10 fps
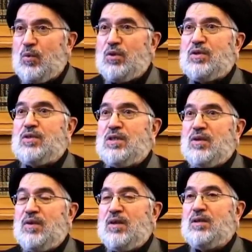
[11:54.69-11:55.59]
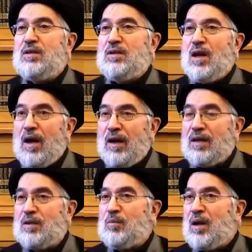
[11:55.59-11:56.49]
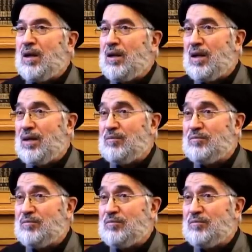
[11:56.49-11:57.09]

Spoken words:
which is given direct by Allah.